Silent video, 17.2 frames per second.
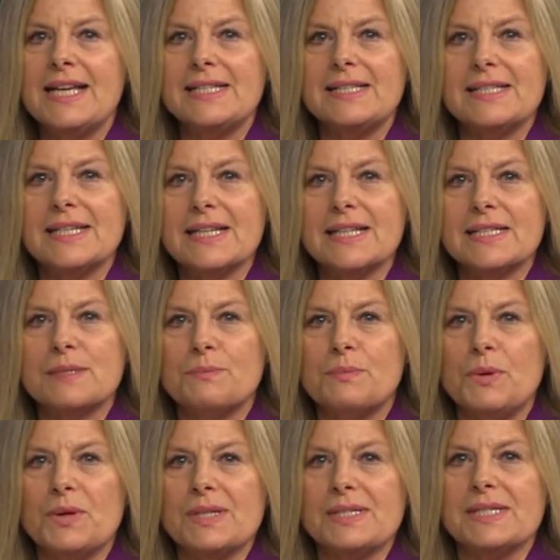His 6
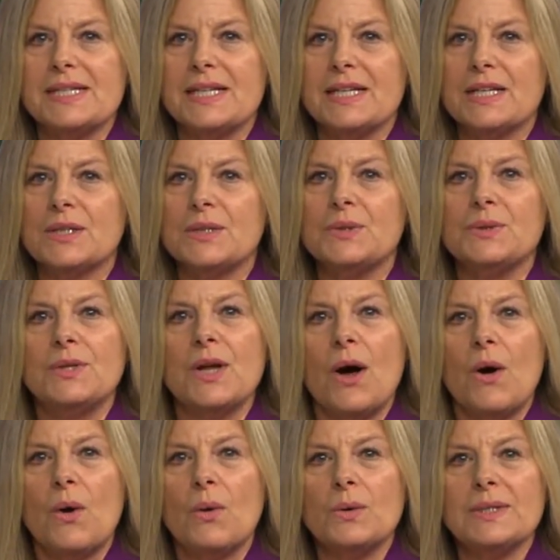books include
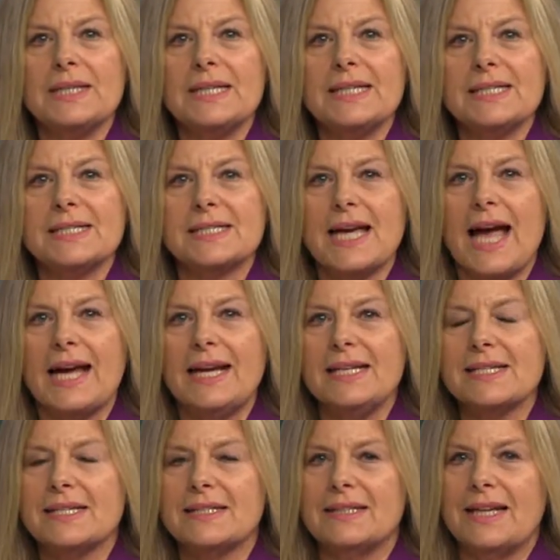Holding
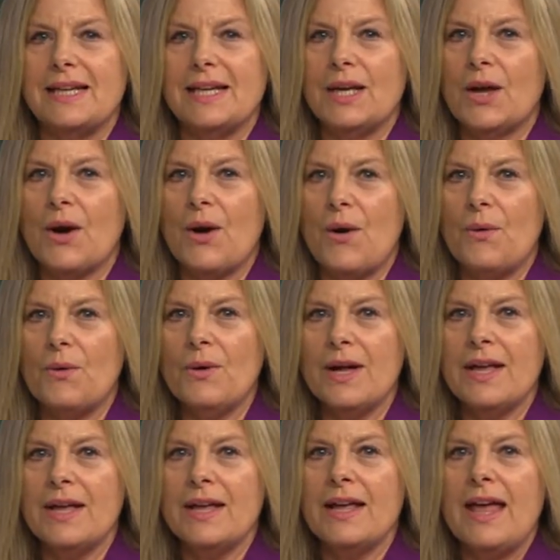Tight, Letting
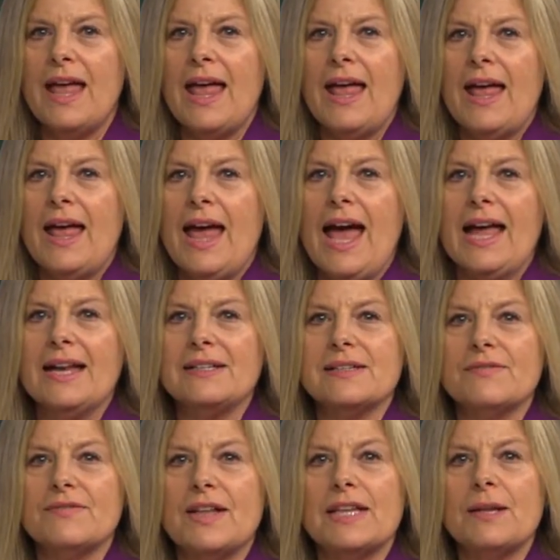Go, and
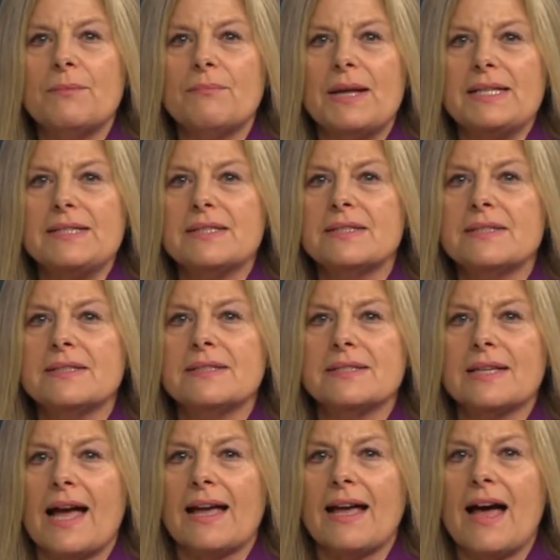Developmental
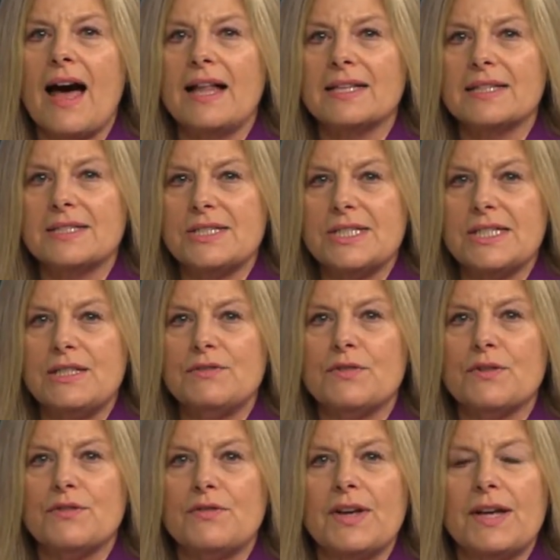Psychology
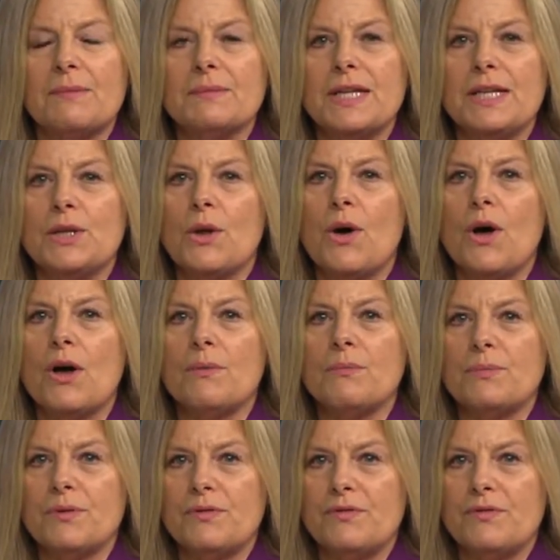for Family Law